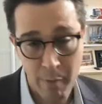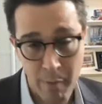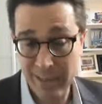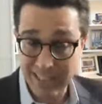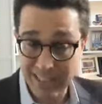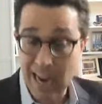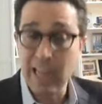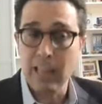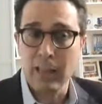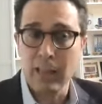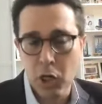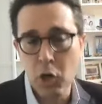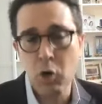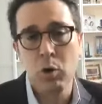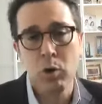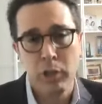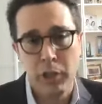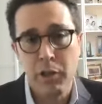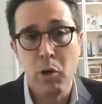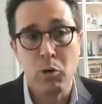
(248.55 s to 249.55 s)
It's not
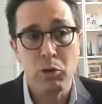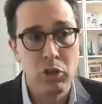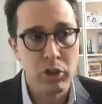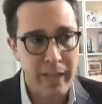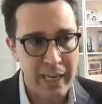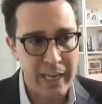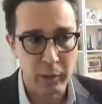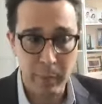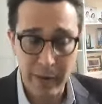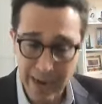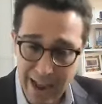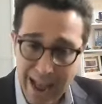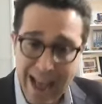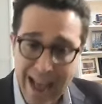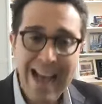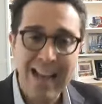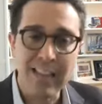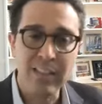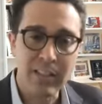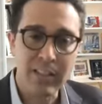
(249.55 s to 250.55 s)
literally those things, but it
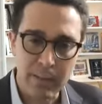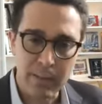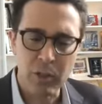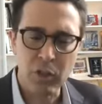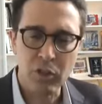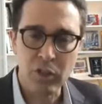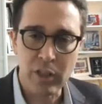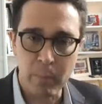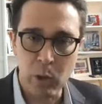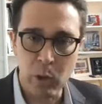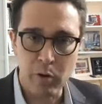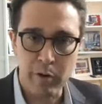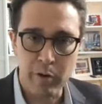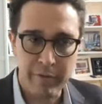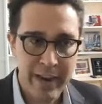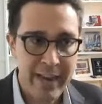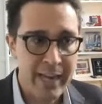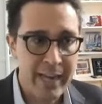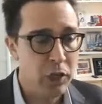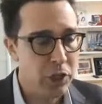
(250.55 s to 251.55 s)
has some similar
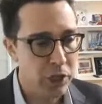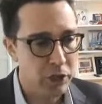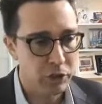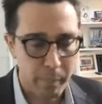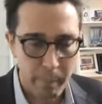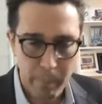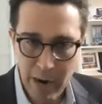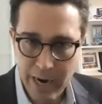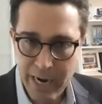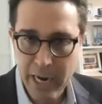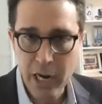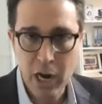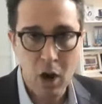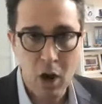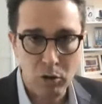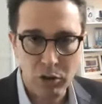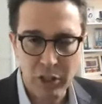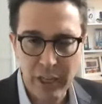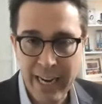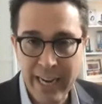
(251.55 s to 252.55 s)
advantages. Money
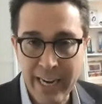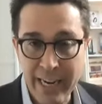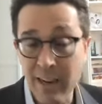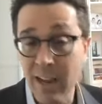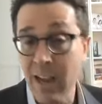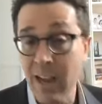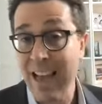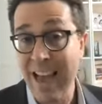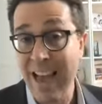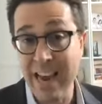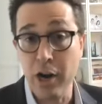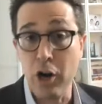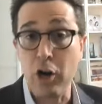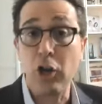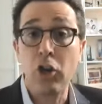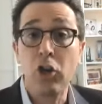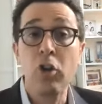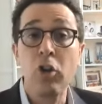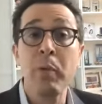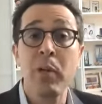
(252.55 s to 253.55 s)
goes in and it
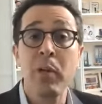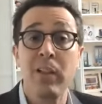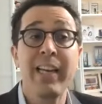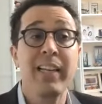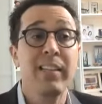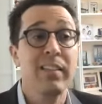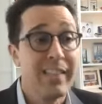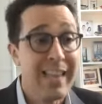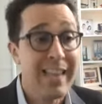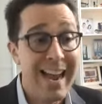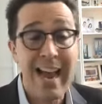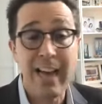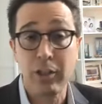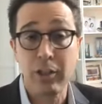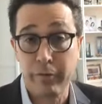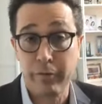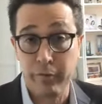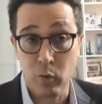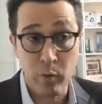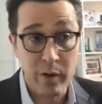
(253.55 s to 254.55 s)
accumulates tax
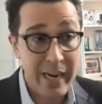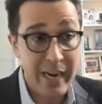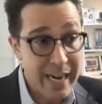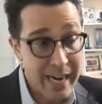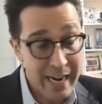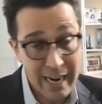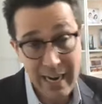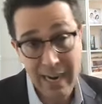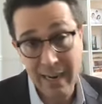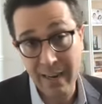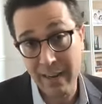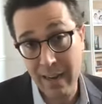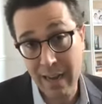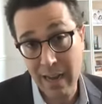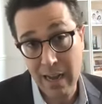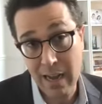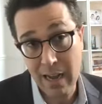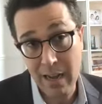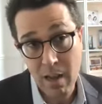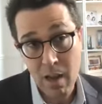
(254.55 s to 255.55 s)
free. And
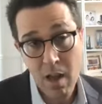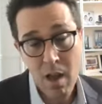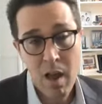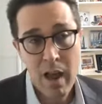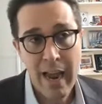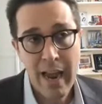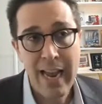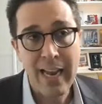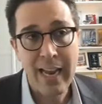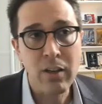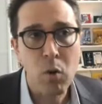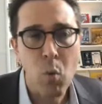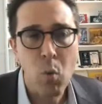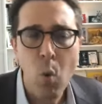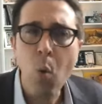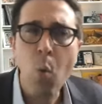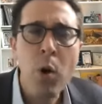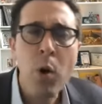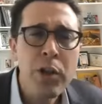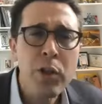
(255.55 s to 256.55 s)
uh, and
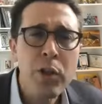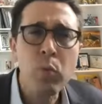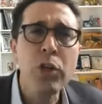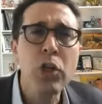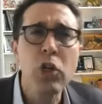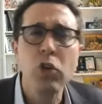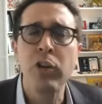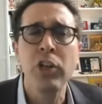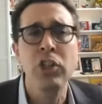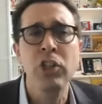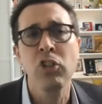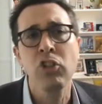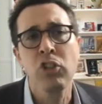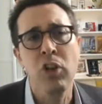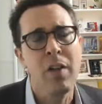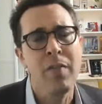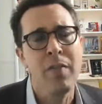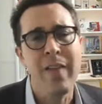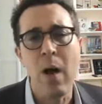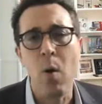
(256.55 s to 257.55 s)
w- what are the restrictions
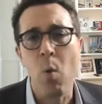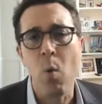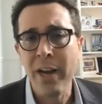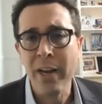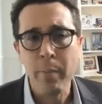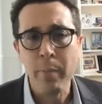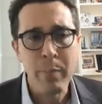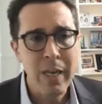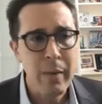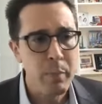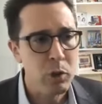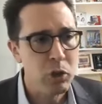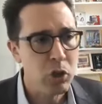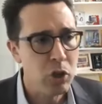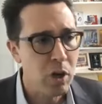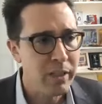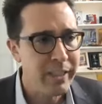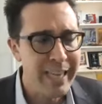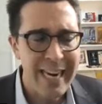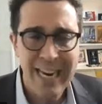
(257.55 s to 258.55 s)
on that? When can people
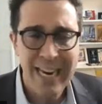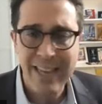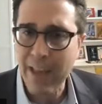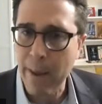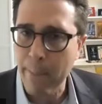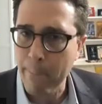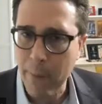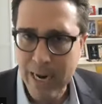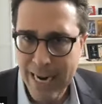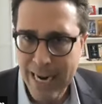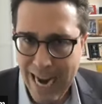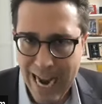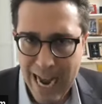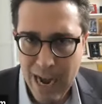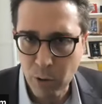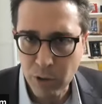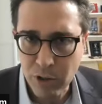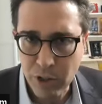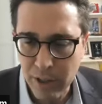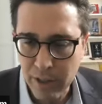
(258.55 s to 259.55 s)
start taking that money
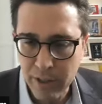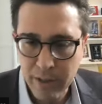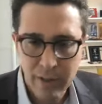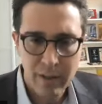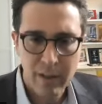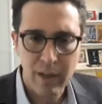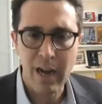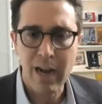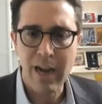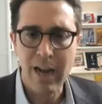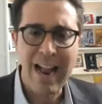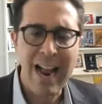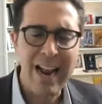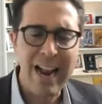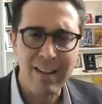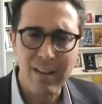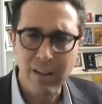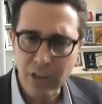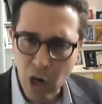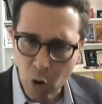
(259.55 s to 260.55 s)
out? Uh,
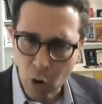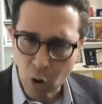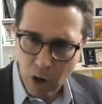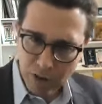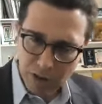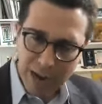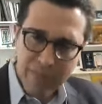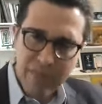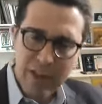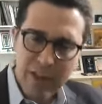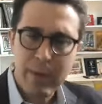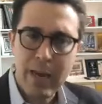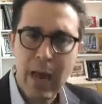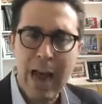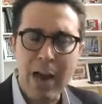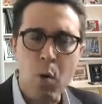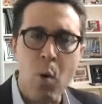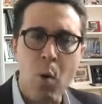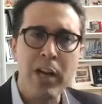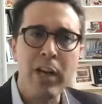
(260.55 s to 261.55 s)
you know, because I think I
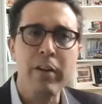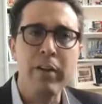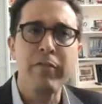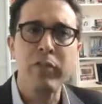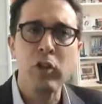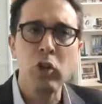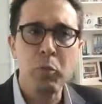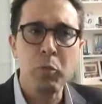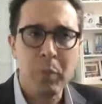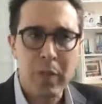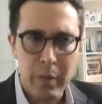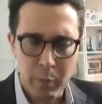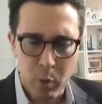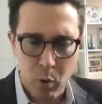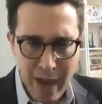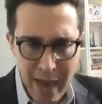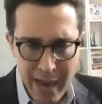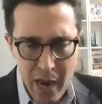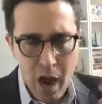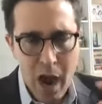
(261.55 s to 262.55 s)
don't want to confuse people.
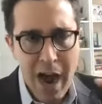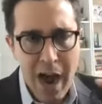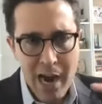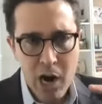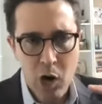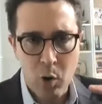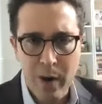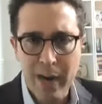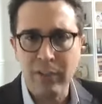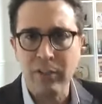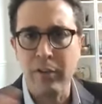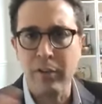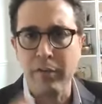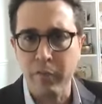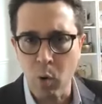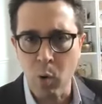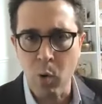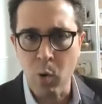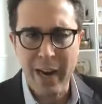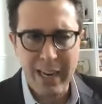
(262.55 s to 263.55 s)
IRAs and
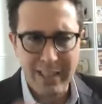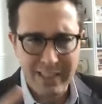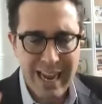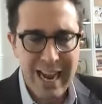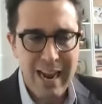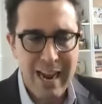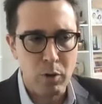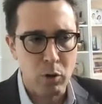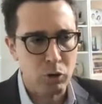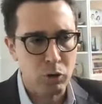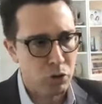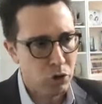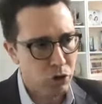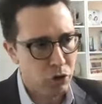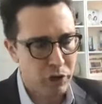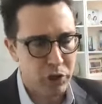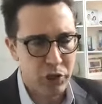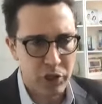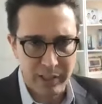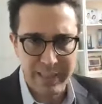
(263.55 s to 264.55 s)
401ks have those
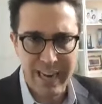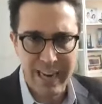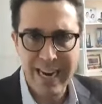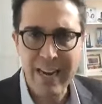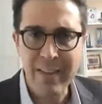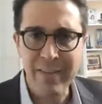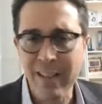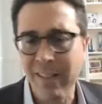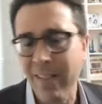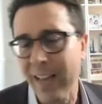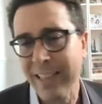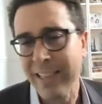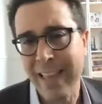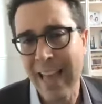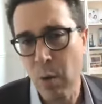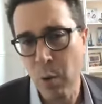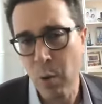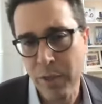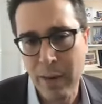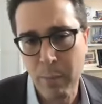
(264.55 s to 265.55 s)
restrictions. Anything like yeah.
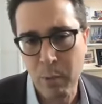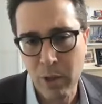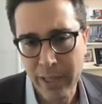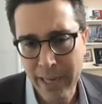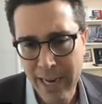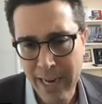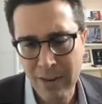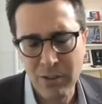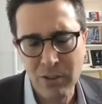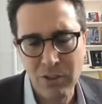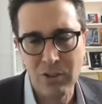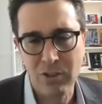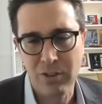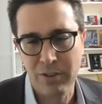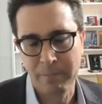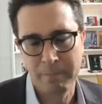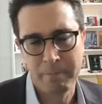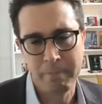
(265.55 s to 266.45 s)
that with able accounts?